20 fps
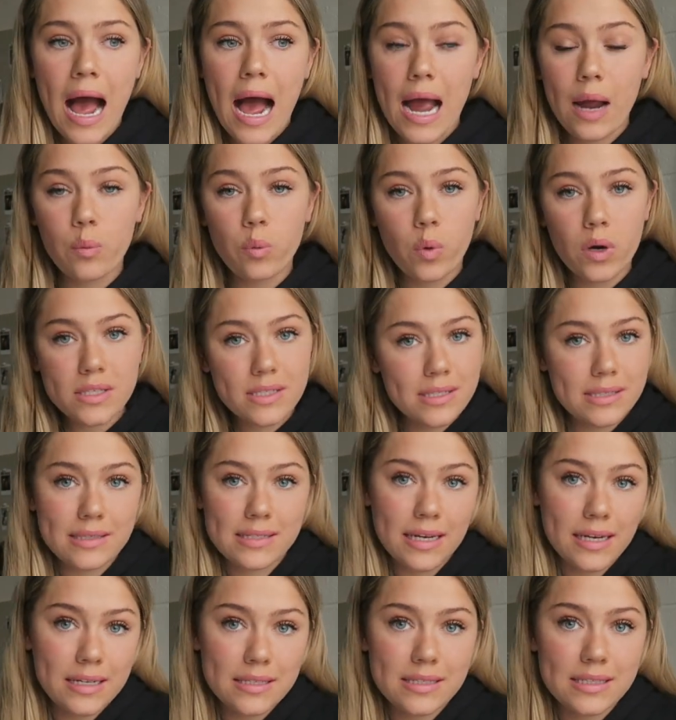I
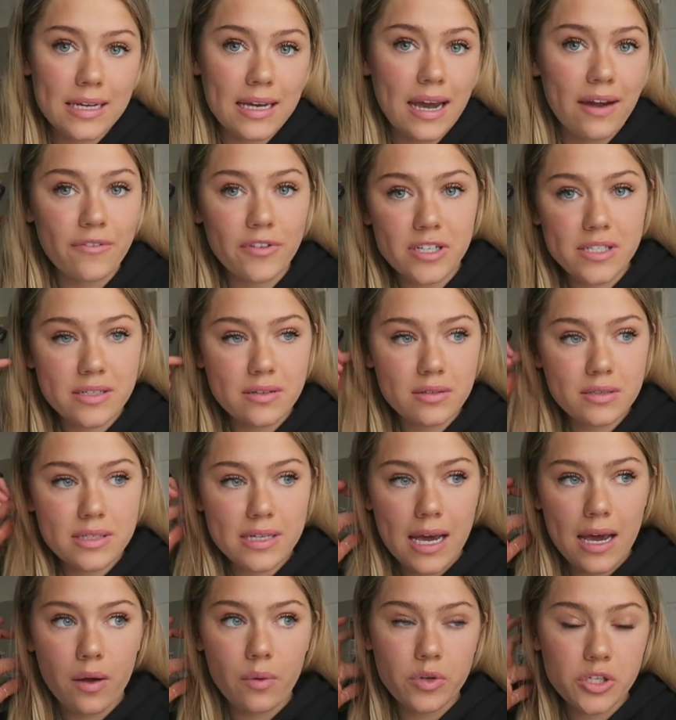wasn't dancing every single
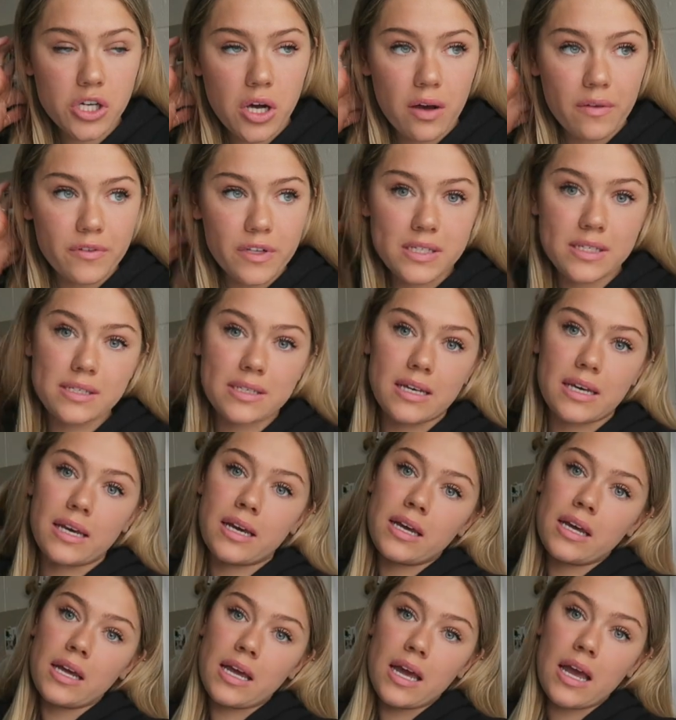day, which
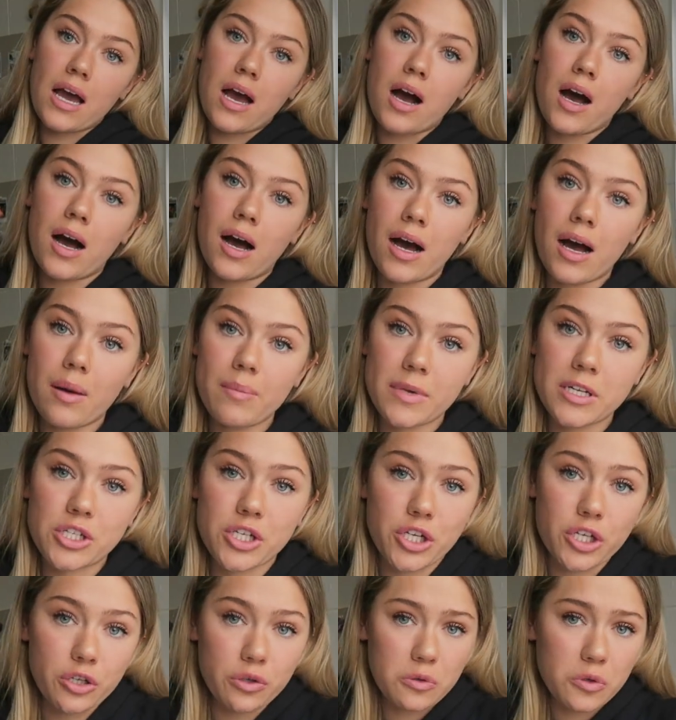obviously is
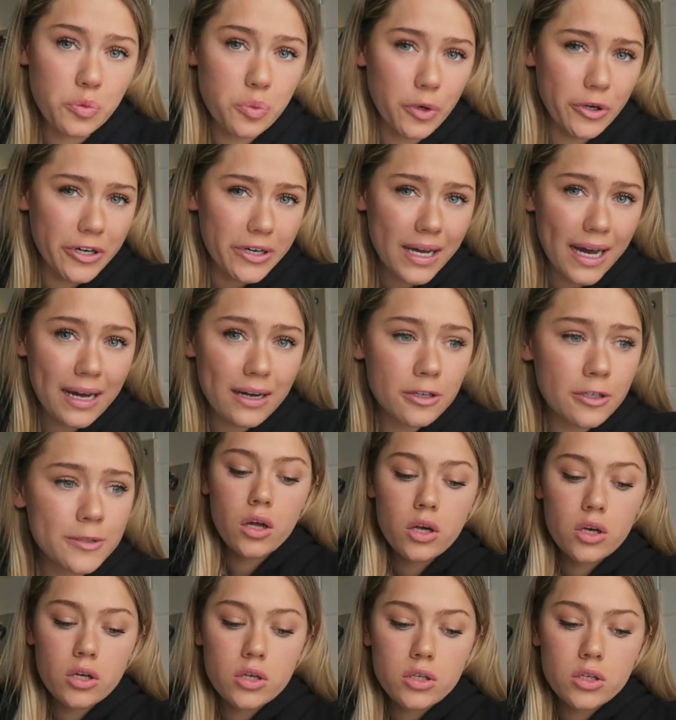a huge
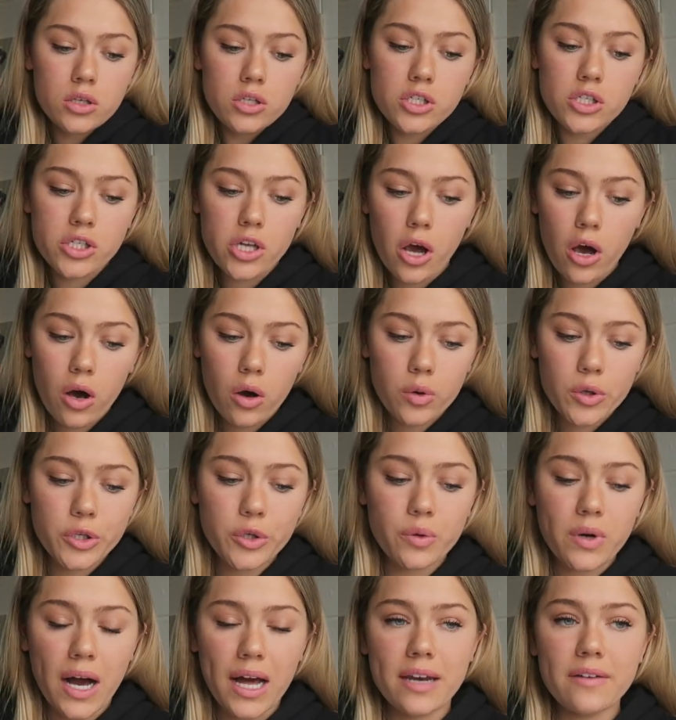workout. So
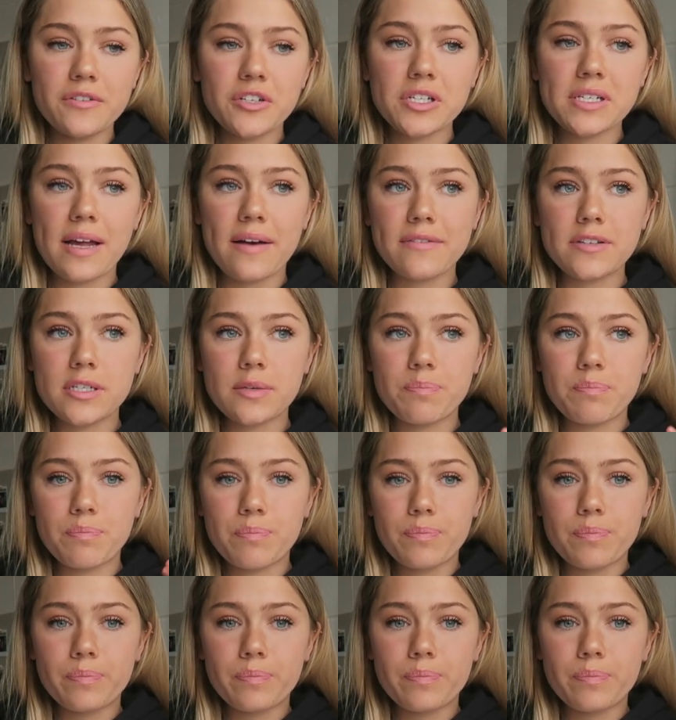you kind of just have to